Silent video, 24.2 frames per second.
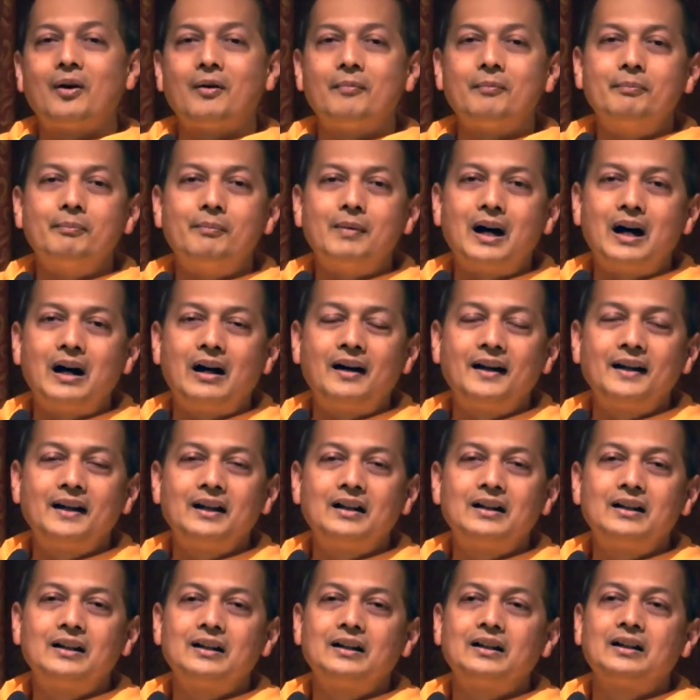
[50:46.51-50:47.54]

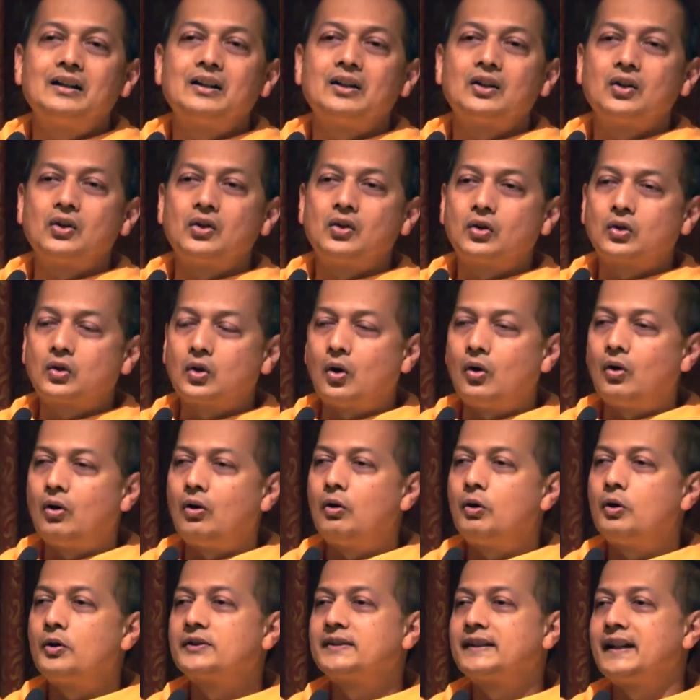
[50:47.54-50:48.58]
Maya,
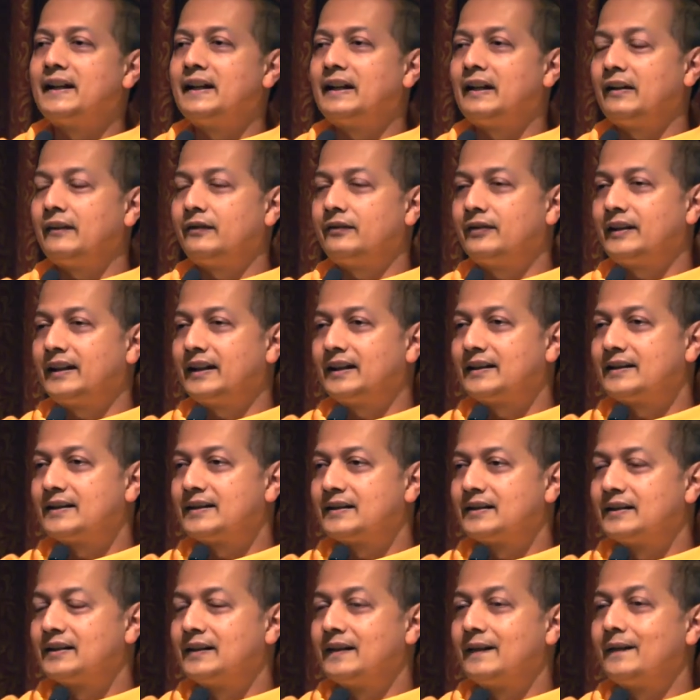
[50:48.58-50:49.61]
cause and
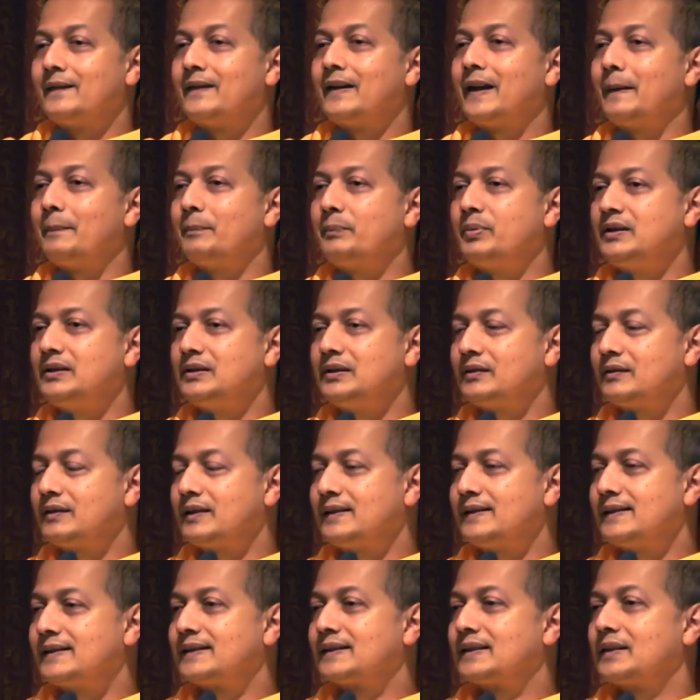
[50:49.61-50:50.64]
effect,
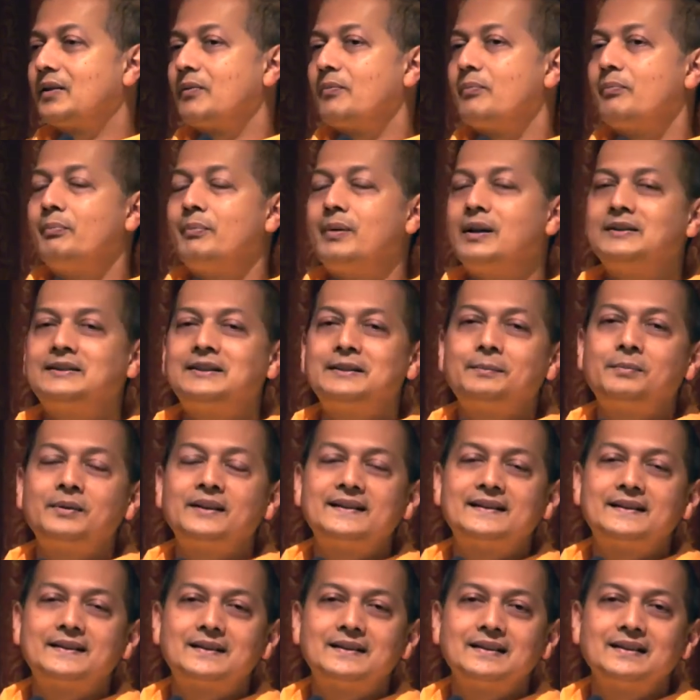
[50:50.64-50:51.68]
appearance,
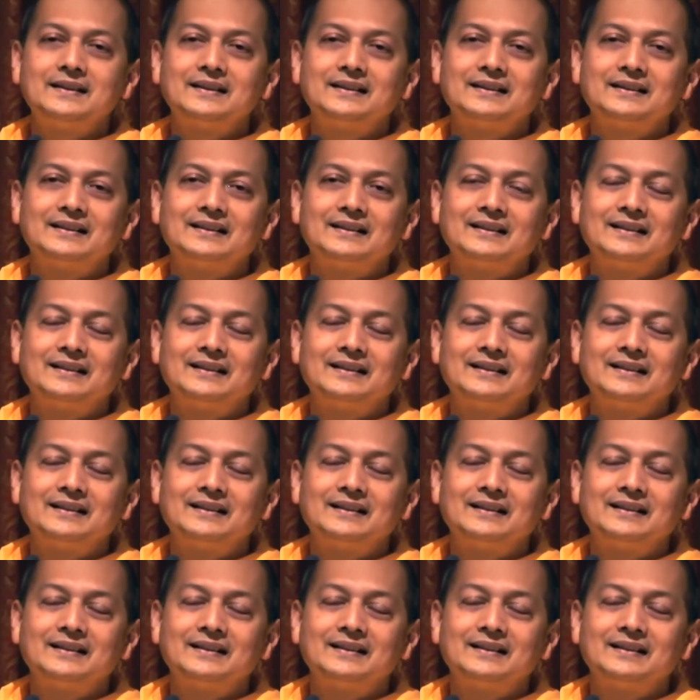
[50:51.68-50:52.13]
multiplicity,